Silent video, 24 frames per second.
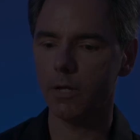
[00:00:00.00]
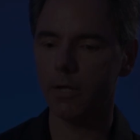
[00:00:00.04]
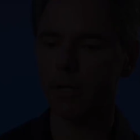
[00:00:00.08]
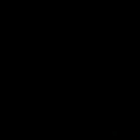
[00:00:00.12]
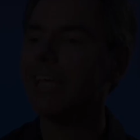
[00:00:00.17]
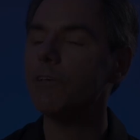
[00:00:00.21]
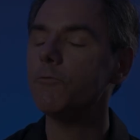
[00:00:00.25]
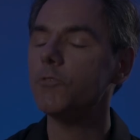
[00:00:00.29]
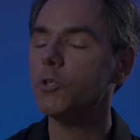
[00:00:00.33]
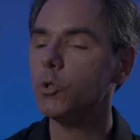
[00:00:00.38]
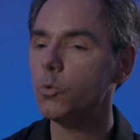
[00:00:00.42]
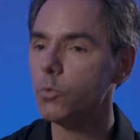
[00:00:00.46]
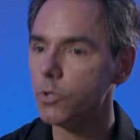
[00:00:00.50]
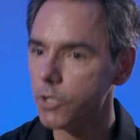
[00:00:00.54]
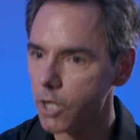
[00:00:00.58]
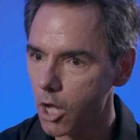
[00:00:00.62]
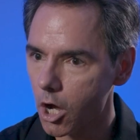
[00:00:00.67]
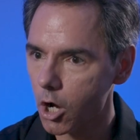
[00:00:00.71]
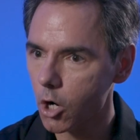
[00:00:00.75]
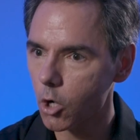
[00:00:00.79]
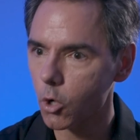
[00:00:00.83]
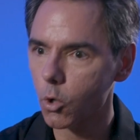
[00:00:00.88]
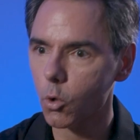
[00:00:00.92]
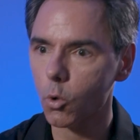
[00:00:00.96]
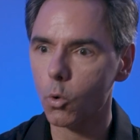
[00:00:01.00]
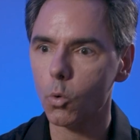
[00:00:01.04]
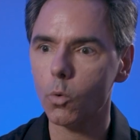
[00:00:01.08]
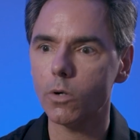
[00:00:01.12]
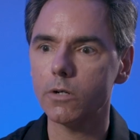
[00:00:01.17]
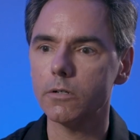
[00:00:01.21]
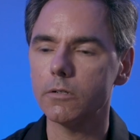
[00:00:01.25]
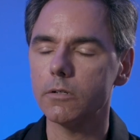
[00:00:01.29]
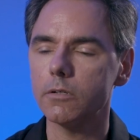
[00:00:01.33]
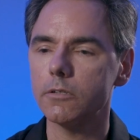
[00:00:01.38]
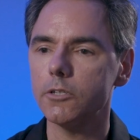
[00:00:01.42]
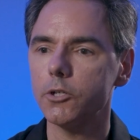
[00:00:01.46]
If you
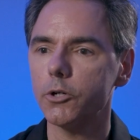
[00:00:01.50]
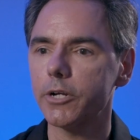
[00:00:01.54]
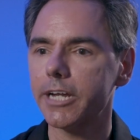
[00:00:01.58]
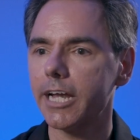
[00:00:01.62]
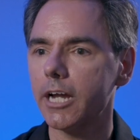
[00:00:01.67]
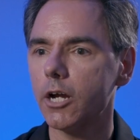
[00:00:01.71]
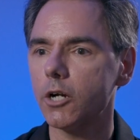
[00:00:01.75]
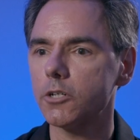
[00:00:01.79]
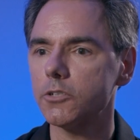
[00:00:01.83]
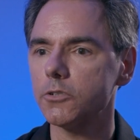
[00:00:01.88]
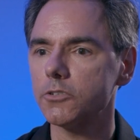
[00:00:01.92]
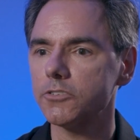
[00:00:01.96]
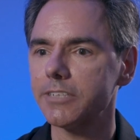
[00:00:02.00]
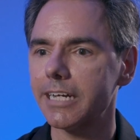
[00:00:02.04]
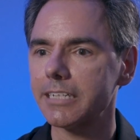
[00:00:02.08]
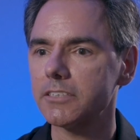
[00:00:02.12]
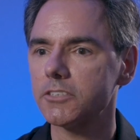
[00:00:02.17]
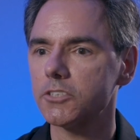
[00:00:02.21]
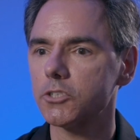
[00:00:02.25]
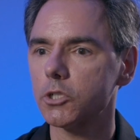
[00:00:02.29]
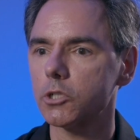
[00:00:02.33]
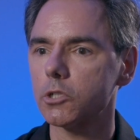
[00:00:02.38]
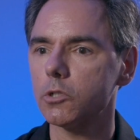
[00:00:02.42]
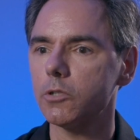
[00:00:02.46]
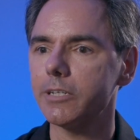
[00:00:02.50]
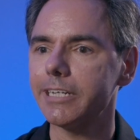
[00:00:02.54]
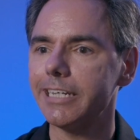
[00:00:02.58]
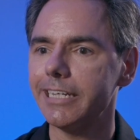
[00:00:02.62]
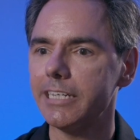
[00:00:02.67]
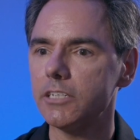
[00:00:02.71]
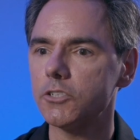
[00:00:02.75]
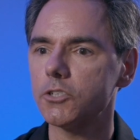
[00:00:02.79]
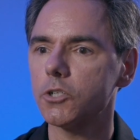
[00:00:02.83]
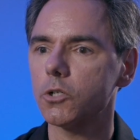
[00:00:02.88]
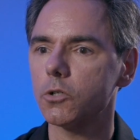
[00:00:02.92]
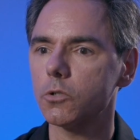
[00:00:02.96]
know your character's external and
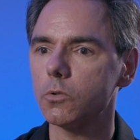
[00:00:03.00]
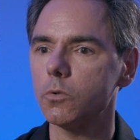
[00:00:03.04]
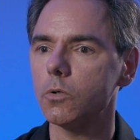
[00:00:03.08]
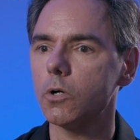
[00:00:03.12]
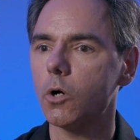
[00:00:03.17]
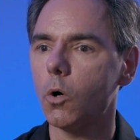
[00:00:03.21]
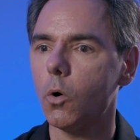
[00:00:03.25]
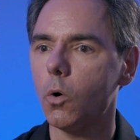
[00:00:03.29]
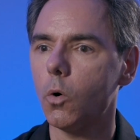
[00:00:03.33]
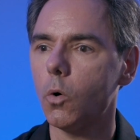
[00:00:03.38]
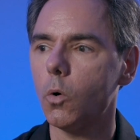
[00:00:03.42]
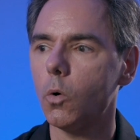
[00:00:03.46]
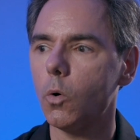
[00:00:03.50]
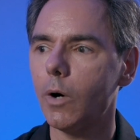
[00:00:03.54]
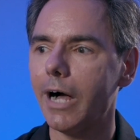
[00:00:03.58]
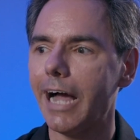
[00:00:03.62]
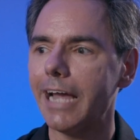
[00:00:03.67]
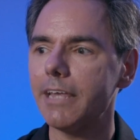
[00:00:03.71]
internal goal,